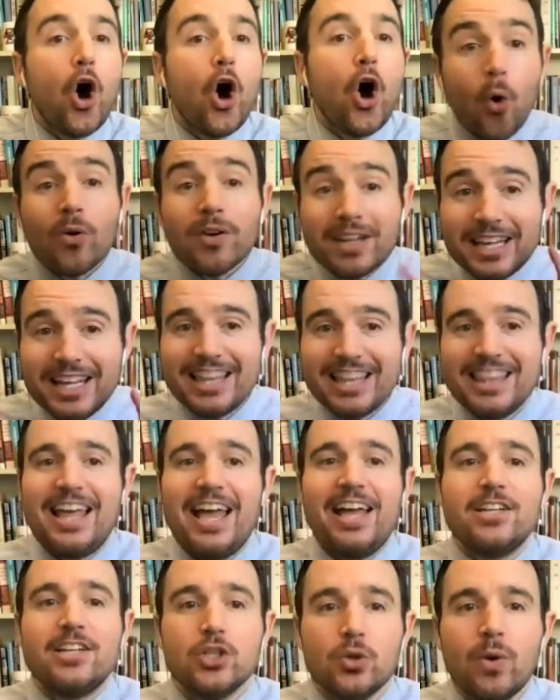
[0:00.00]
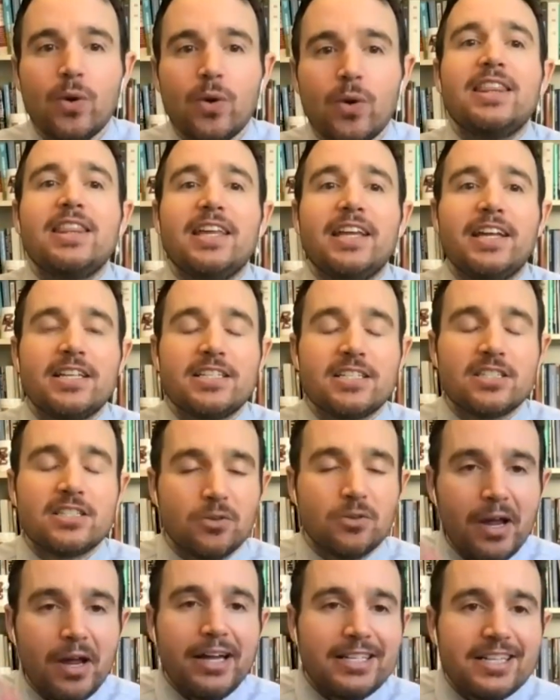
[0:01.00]
only then do I think it's
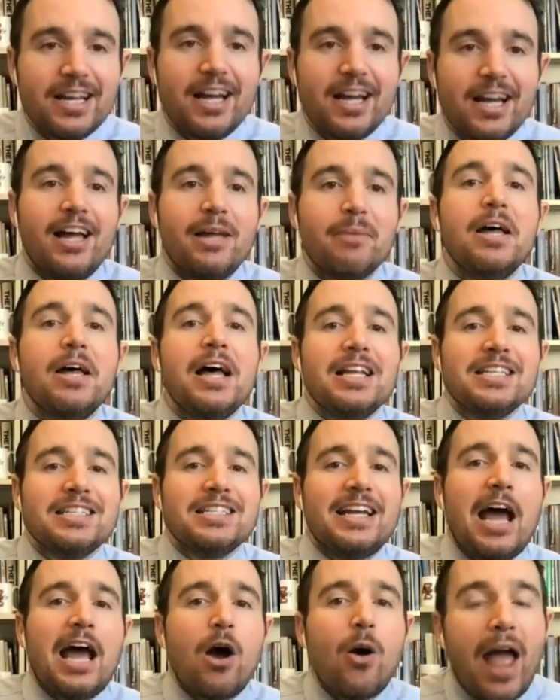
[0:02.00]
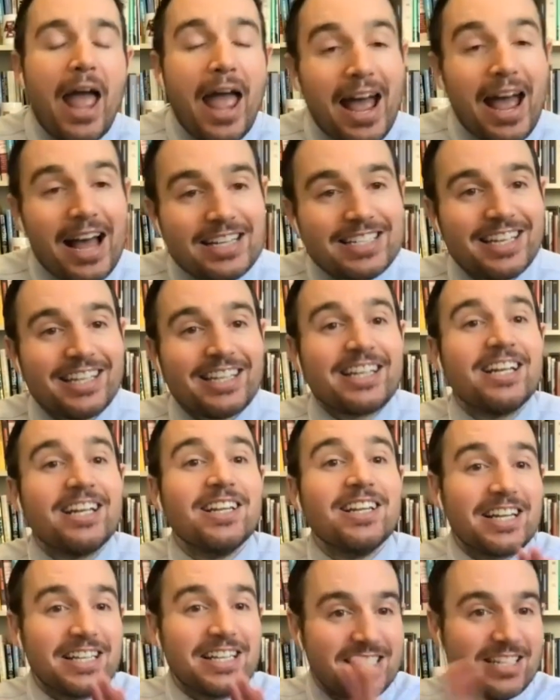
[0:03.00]
the right time to now ask and
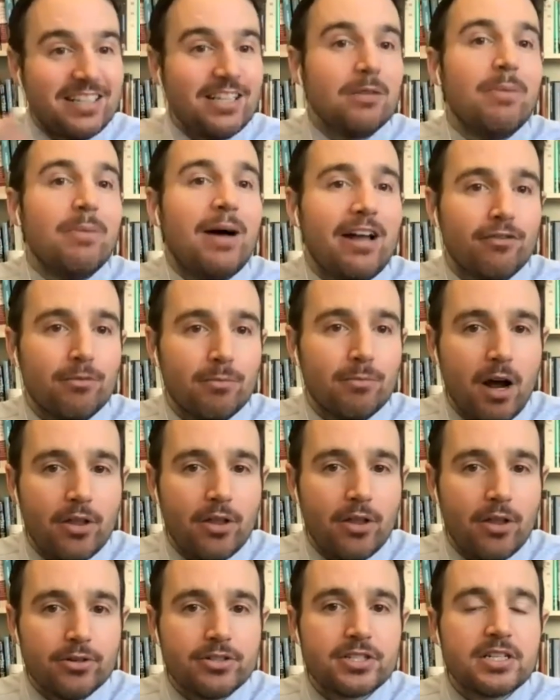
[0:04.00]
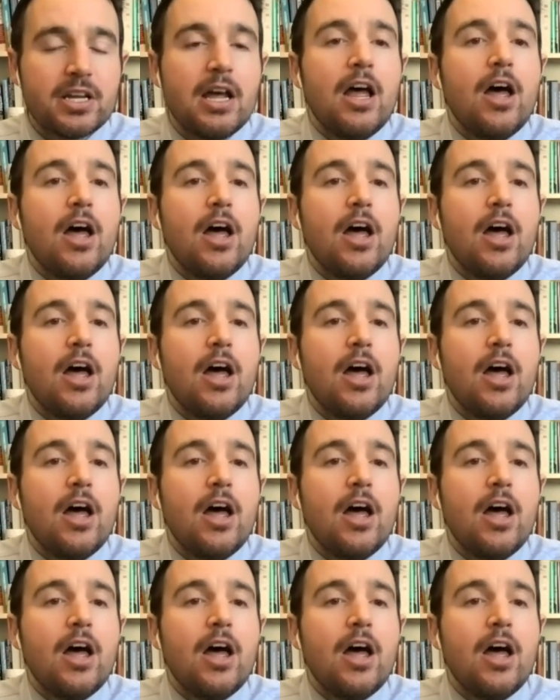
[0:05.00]
collect syllabi from others.